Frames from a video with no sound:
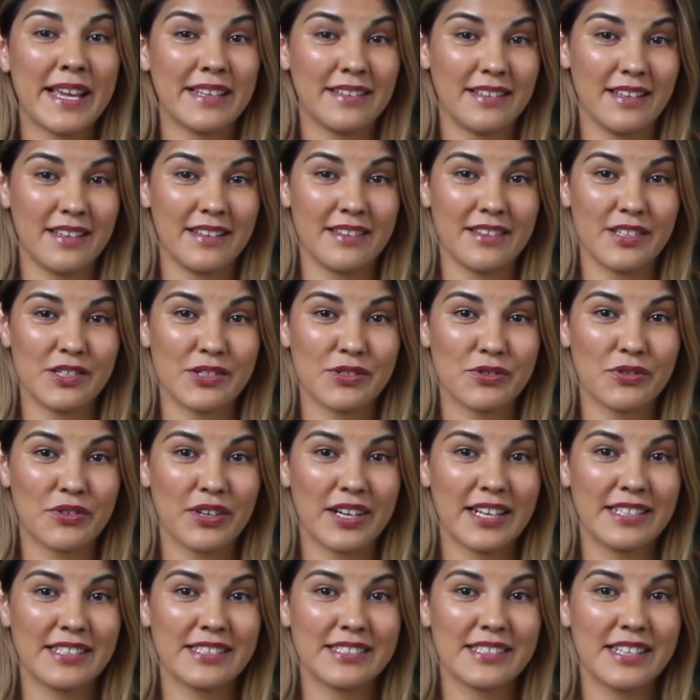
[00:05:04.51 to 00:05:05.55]
made in this
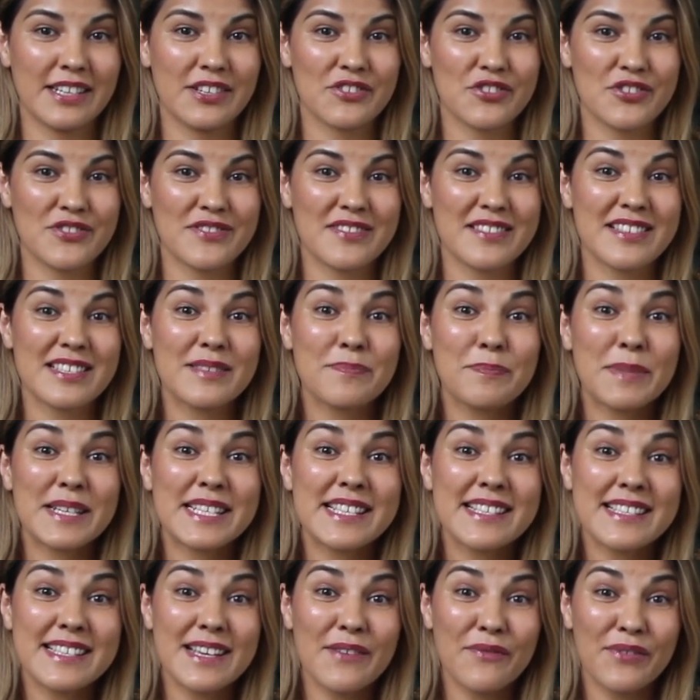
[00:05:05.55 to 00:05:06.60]
organization.
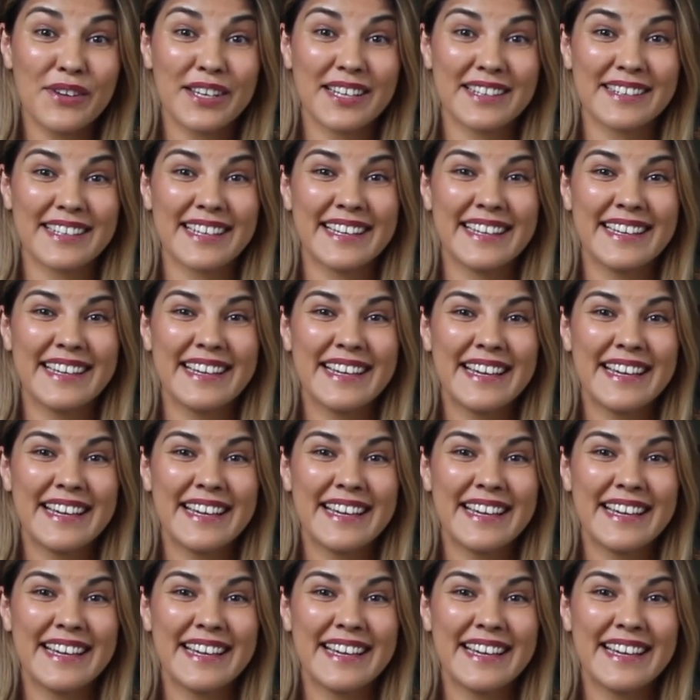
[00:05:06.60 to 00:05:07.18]
Specifically,